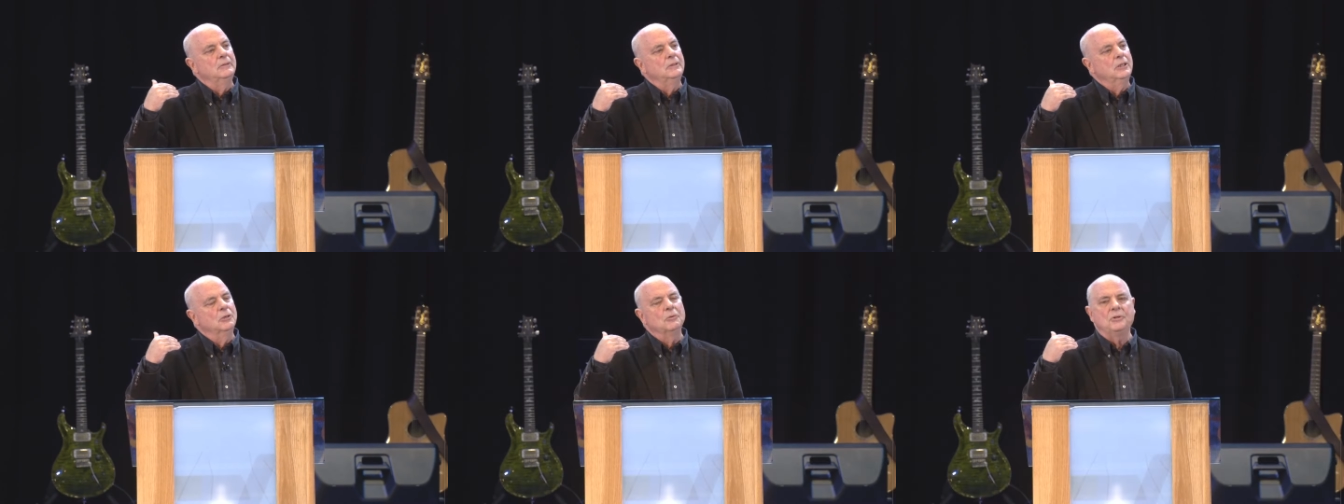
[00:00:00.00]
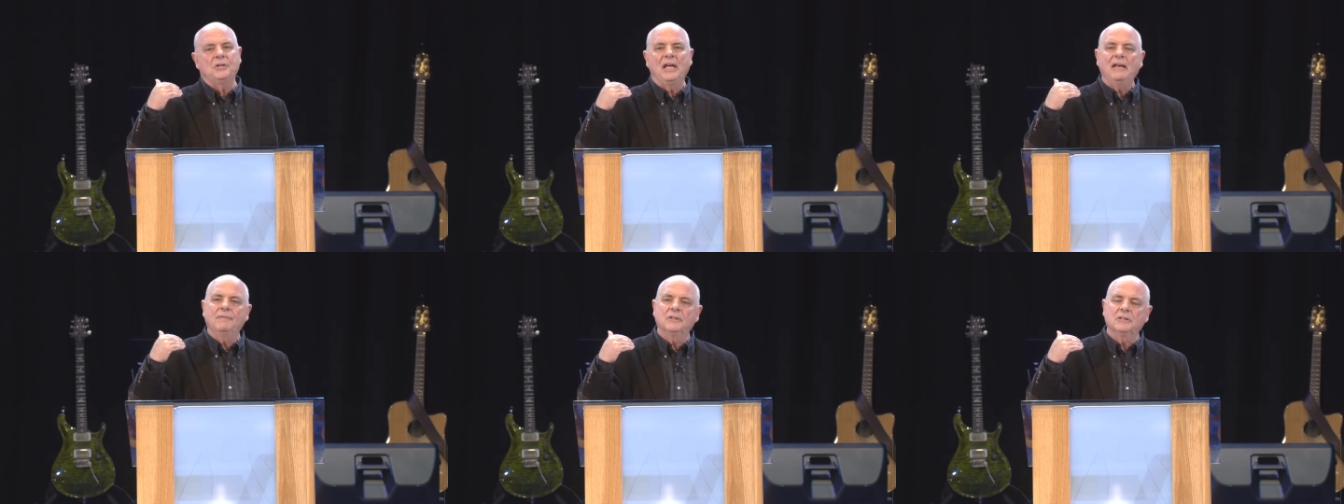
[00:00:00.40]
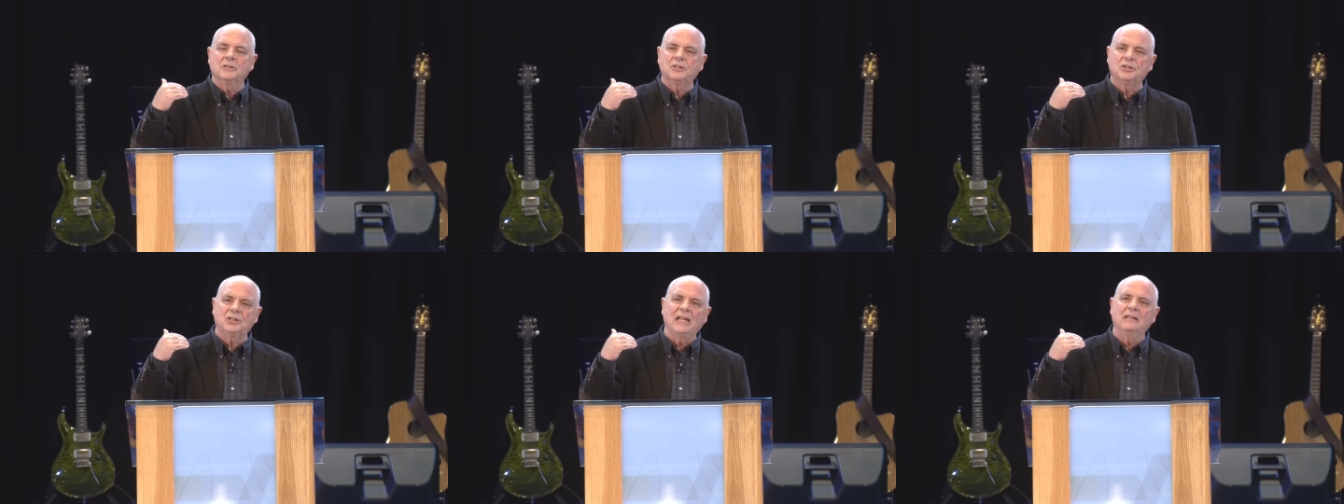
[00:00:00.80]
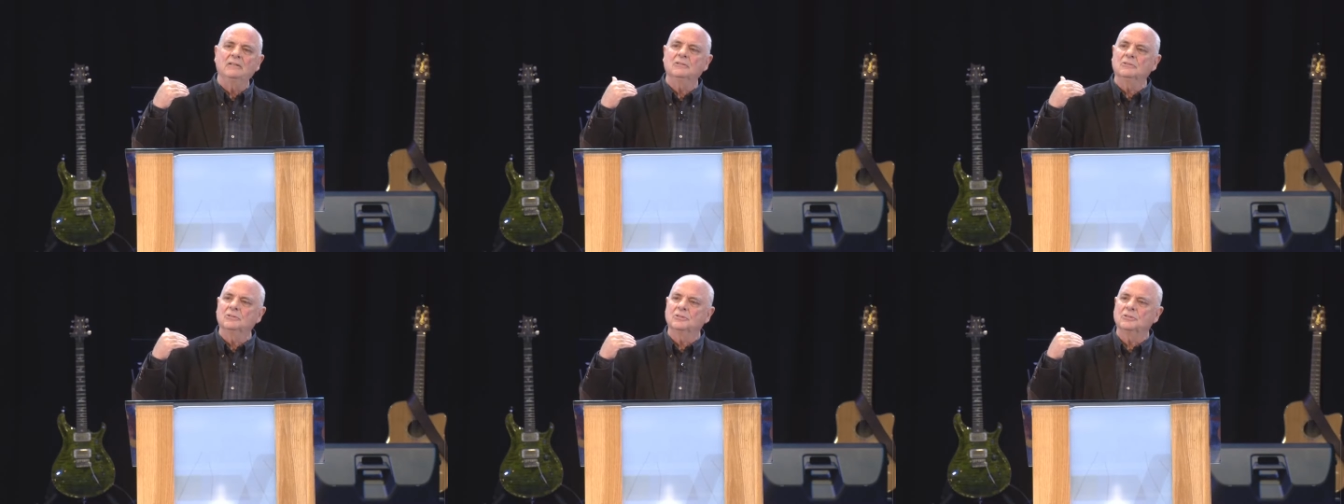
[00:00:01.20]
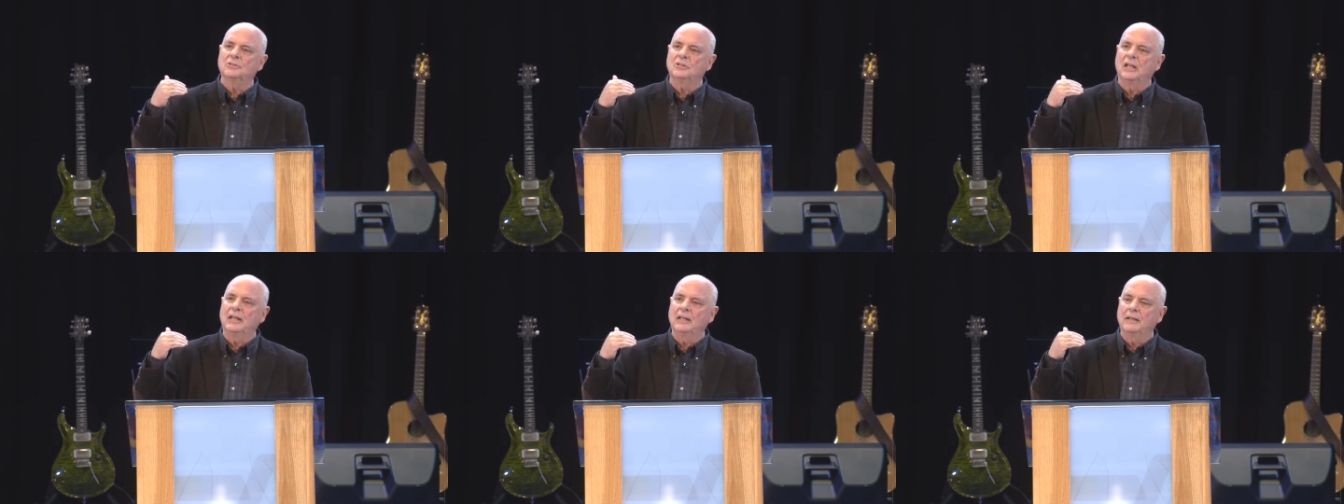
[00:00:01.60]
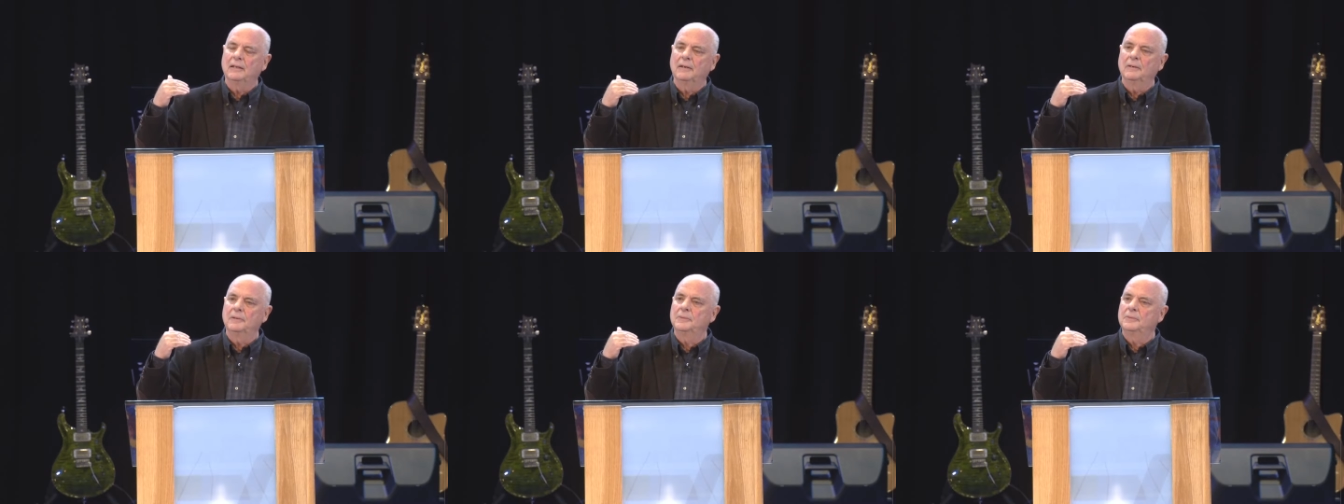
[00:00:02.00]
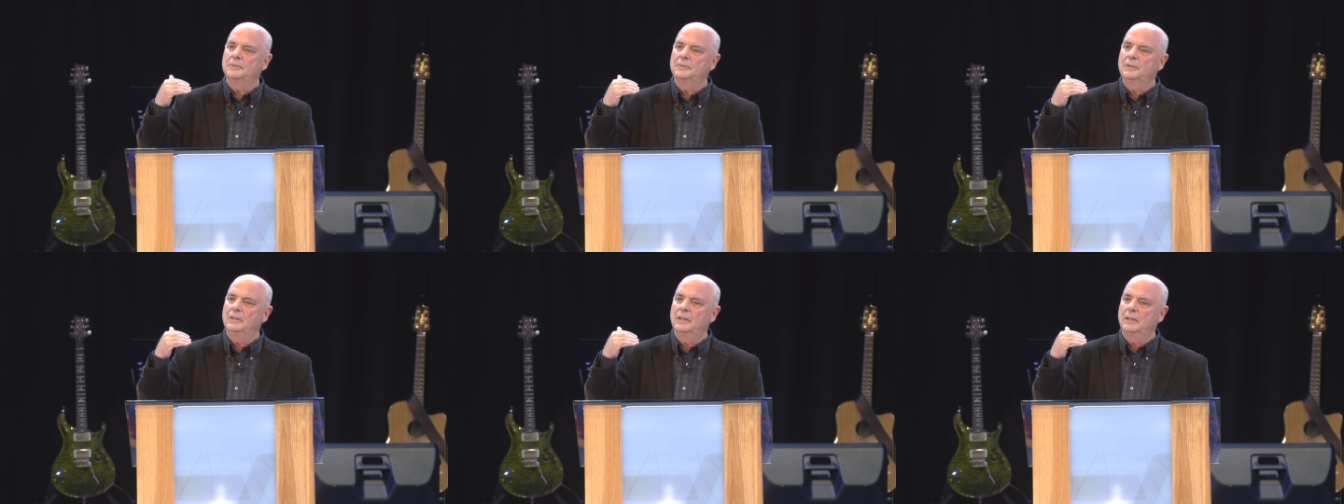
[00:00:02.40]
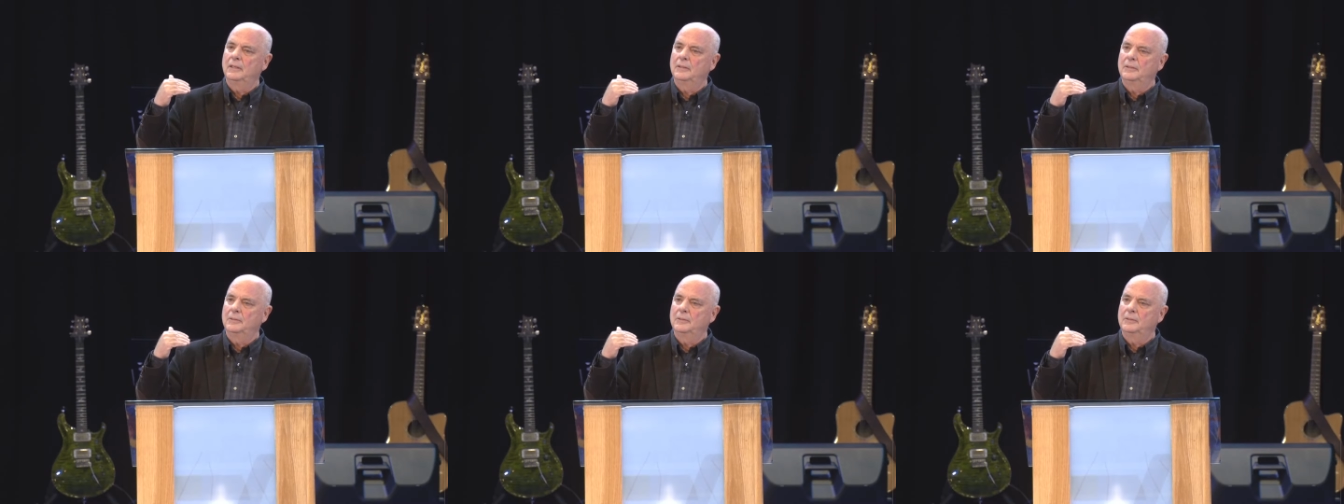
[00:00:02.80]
you know, David sends a, uh,